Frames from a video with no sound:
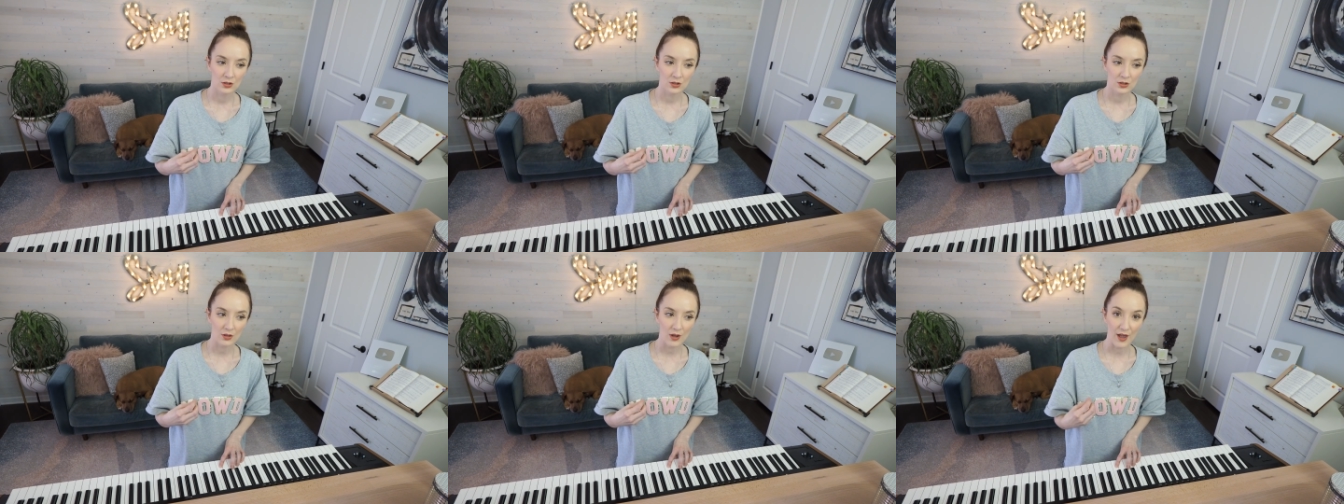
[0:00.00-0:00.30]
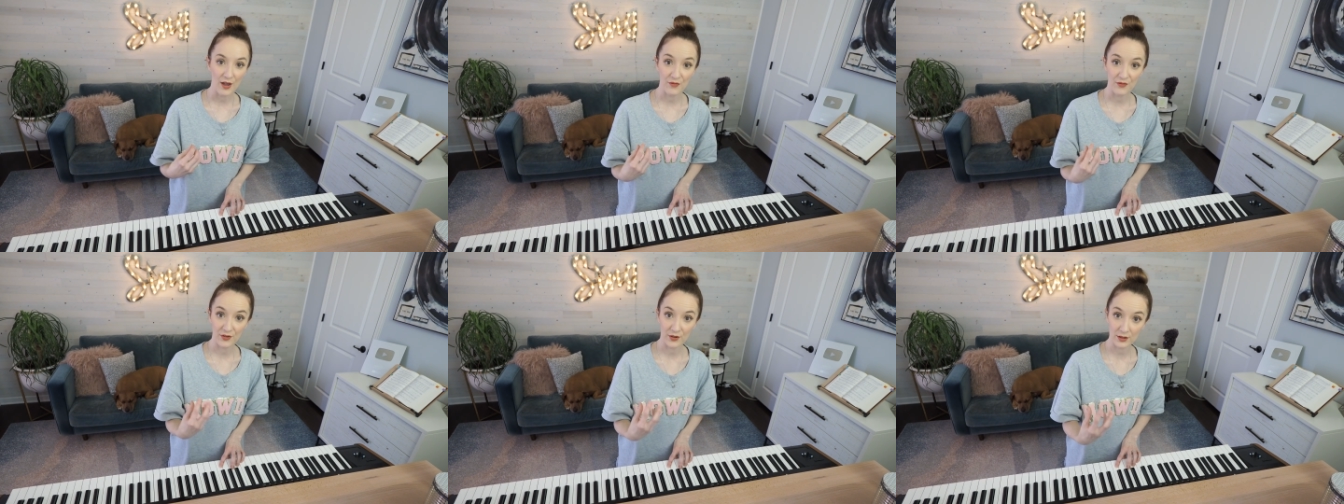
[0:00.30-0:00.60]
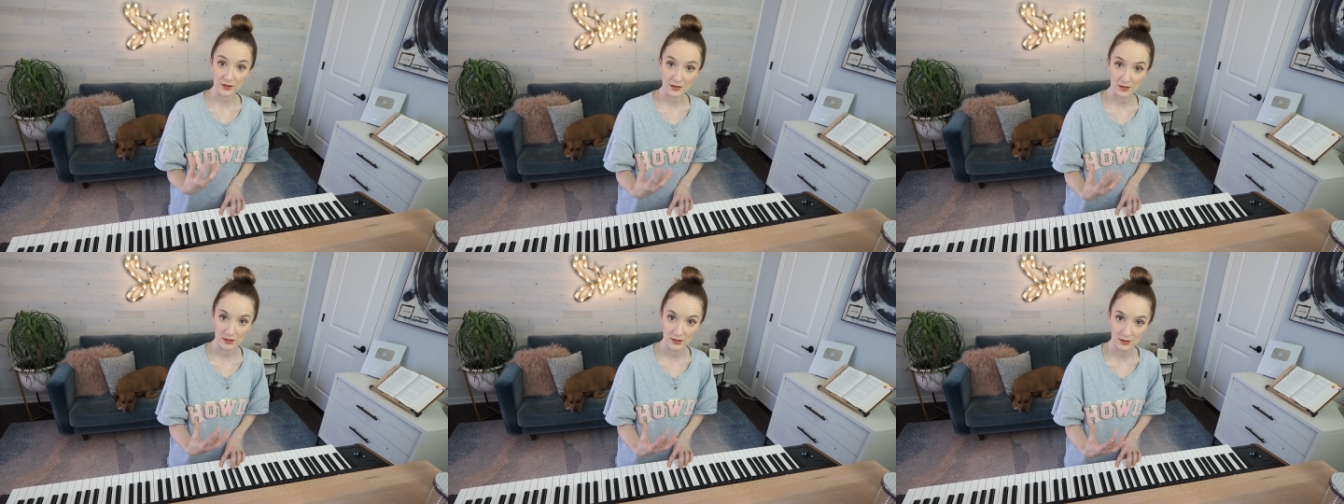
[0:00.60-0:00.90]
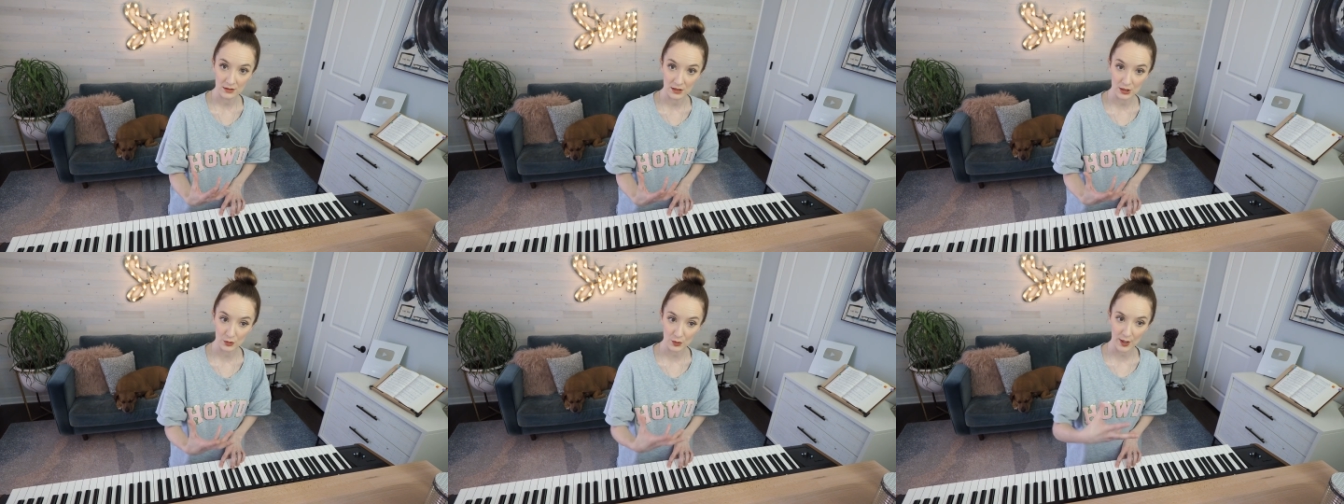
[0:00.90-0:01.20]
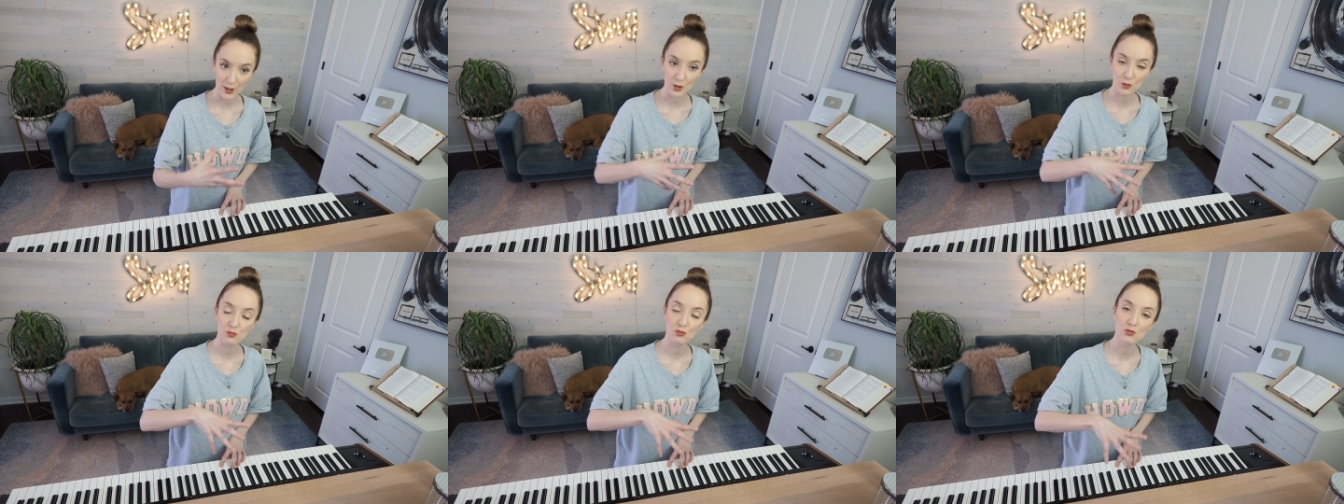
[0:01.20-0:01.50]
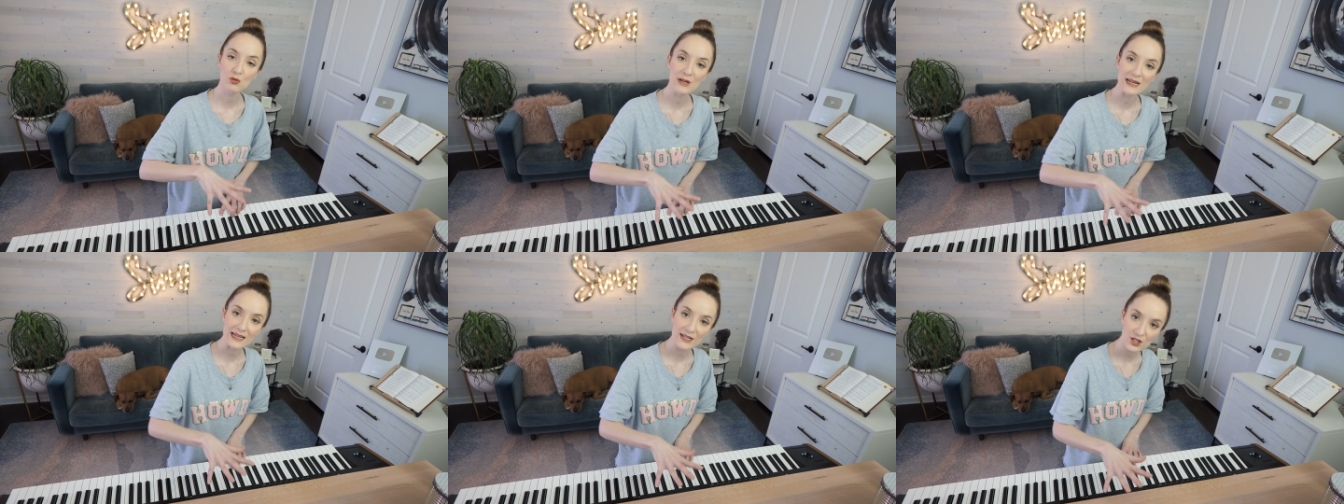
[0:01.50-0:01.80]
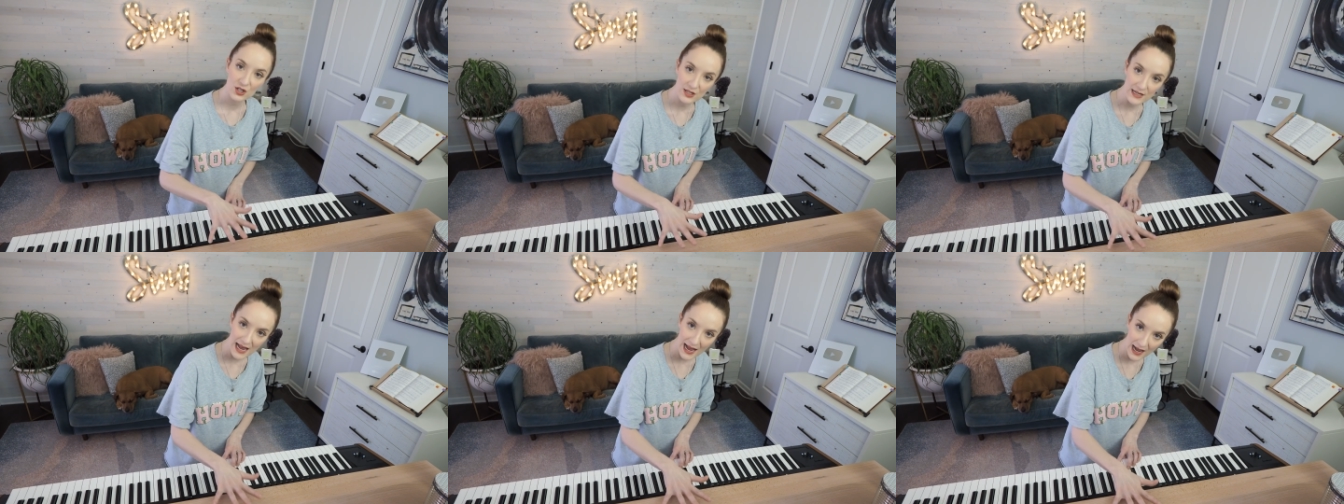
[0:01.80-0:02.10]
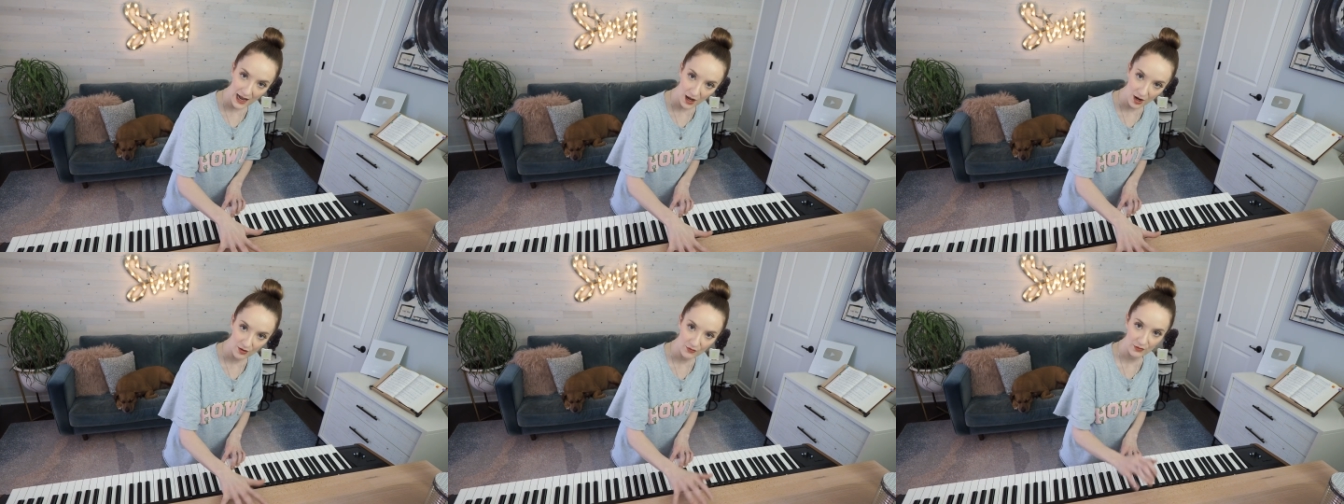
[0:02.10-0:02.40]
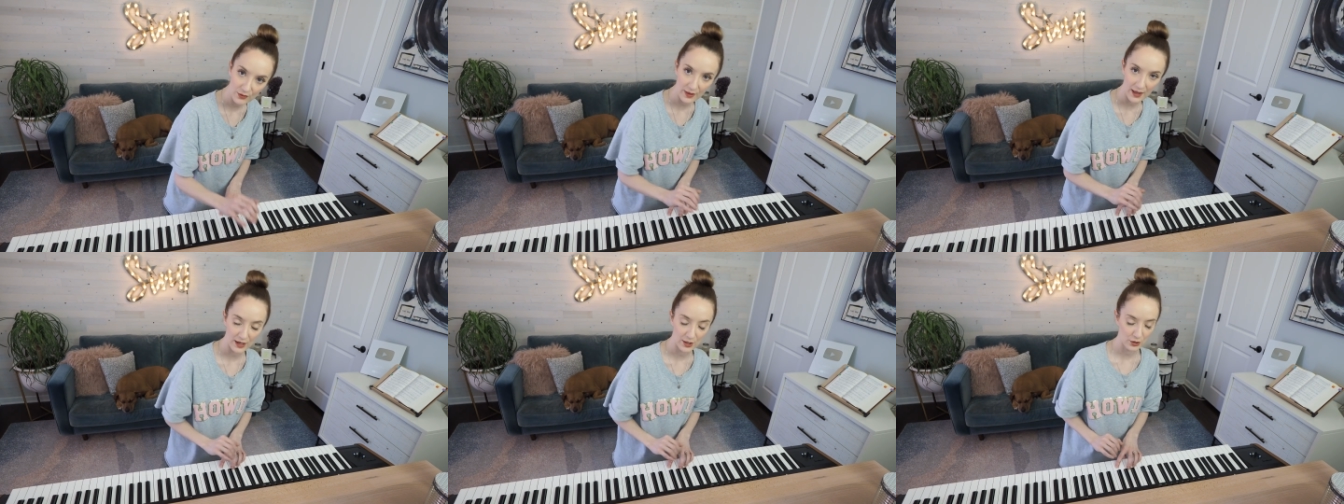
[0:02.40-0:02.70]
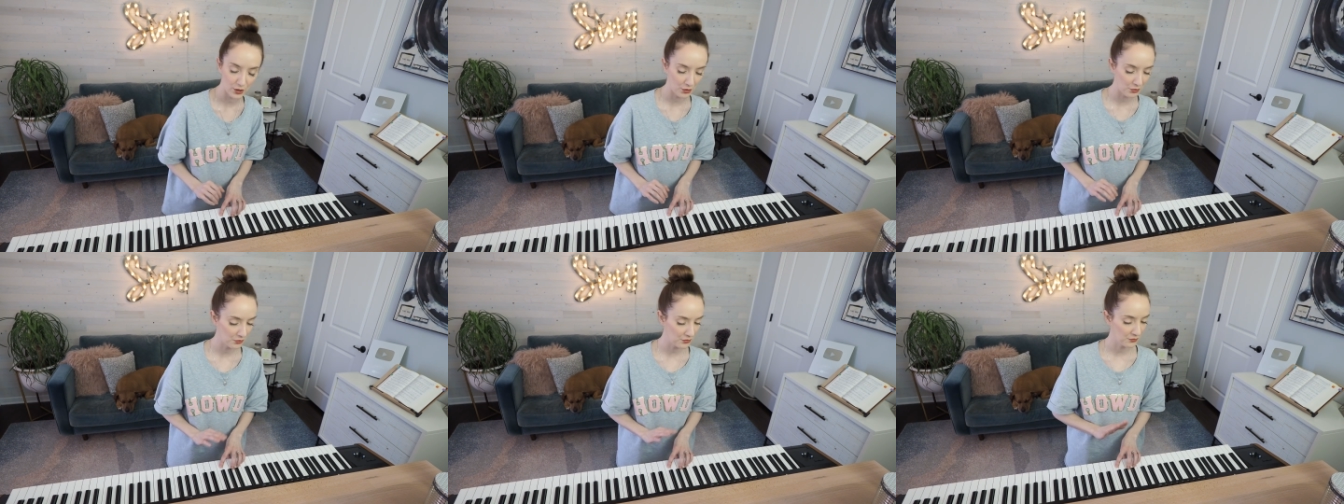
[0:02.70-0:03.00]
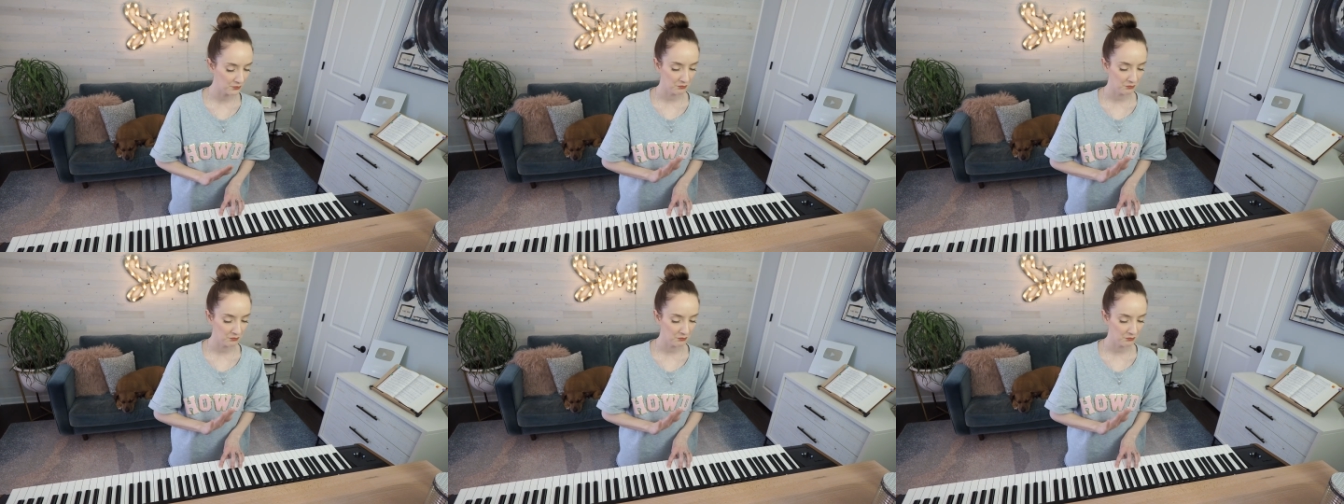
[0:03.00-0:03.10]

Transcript: effort to try to reach down for that note,